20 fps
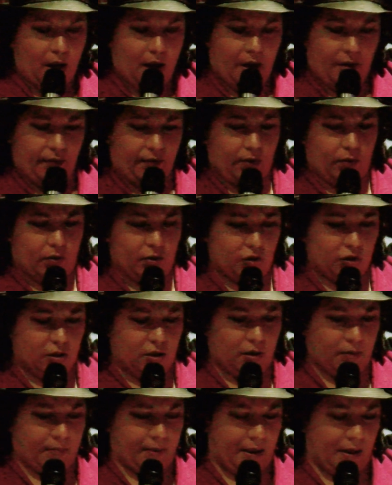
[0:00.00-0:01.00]
I have a question
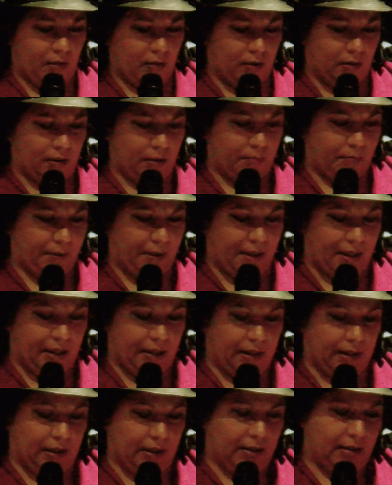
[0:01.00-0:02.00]
about the
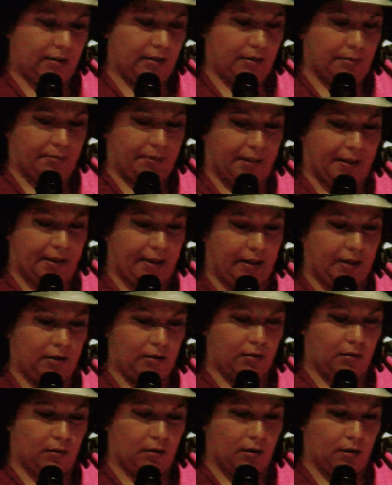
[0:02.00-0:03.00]
blind leading the
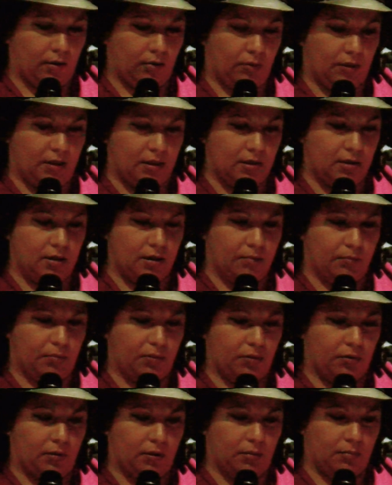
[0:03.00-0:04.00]
blind on the
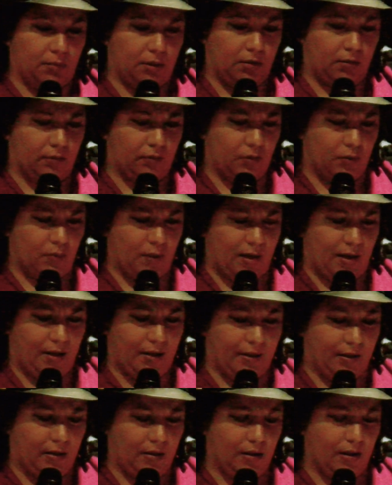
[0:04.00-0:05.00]
stumble in the middle of
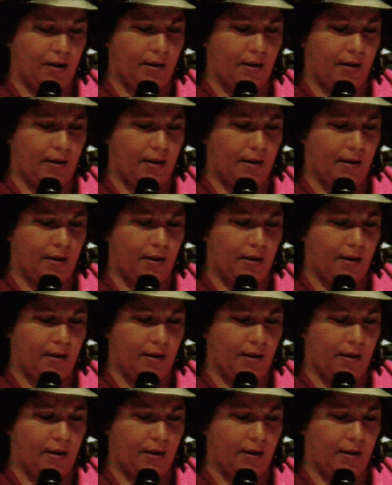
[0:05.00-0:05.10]
twilight.